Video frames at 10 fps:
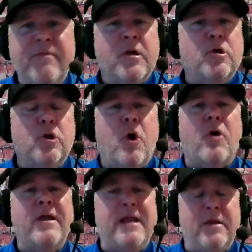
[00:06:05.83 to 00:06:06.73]

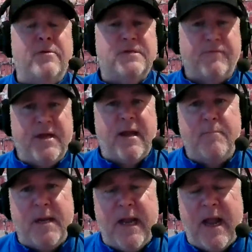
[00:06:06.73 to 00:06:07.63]
glory years of the
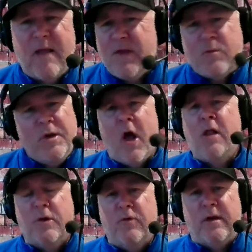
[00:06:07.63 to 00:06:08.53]
NBA, I think we'd
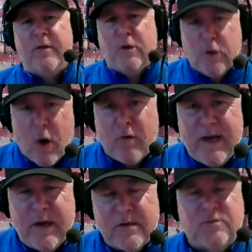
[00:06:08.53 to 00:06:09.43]
all agree, the glory
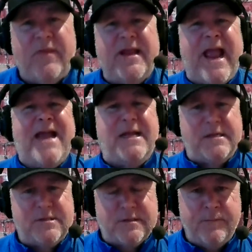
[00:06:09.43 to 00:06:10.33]
years were the
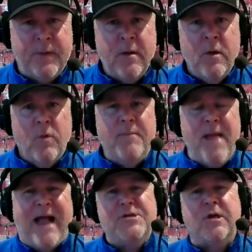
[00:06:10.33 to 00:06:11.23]
80s
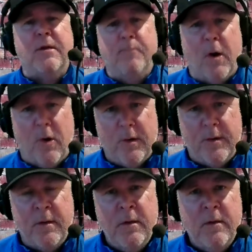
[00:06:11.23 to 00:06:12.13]
with Magic and
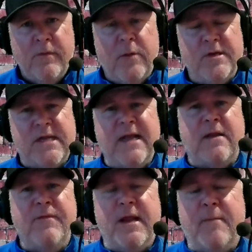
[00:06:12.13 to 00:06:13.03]
Bird. They were
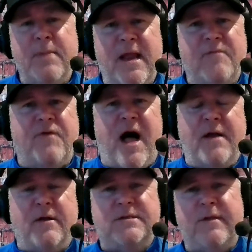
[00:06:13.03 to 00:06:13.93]
taking the NBA
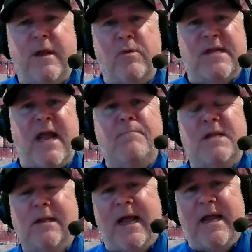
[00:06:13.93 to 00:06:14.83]
Finals and they would take
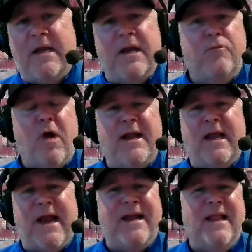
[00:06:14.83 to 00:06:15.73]
delaying it and running
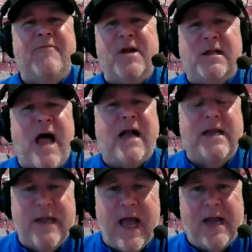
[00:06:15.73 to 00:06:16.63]
it at 11
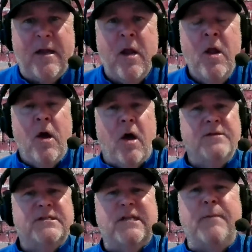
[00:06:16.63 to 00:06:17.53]
o'clock at night
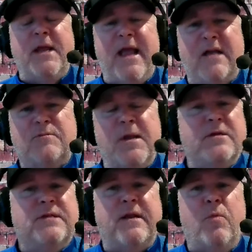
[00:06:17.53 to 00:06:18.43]
on CBS
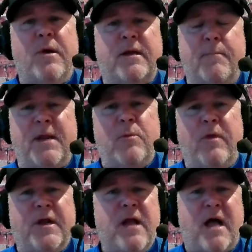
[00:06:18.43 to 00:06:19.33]
because they didn't want to compete
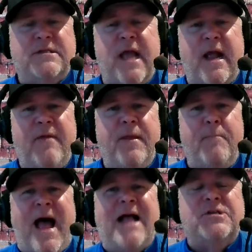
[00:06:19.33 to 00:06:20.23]
with Augusta and the
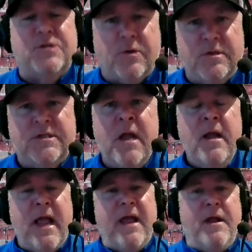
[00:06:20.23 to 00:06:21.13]
Masters
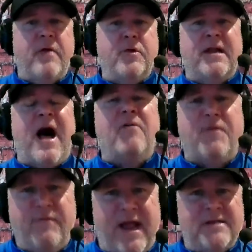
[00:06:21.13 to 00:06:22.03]
and other
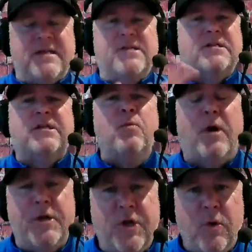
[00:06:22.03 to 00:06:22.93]
golf events. They just didn't
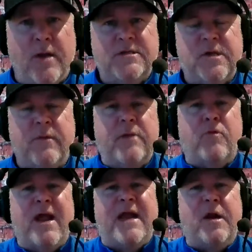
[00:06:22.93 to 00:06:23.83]
want to do it, so they
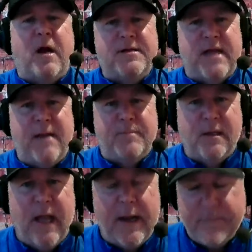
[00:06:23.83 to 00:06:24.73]
ran it on tape delay.